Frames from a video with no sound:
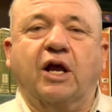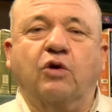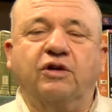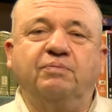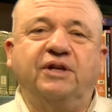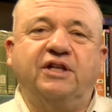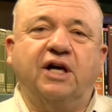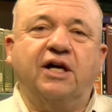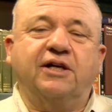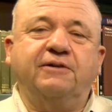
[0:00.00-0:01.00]
couldn't be
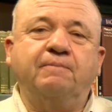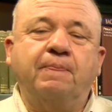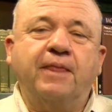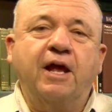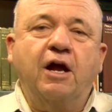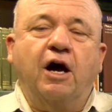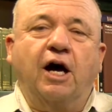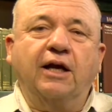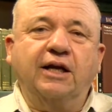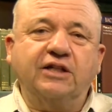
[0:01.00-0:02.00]
done
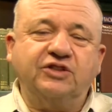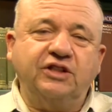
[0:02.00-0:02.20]
unless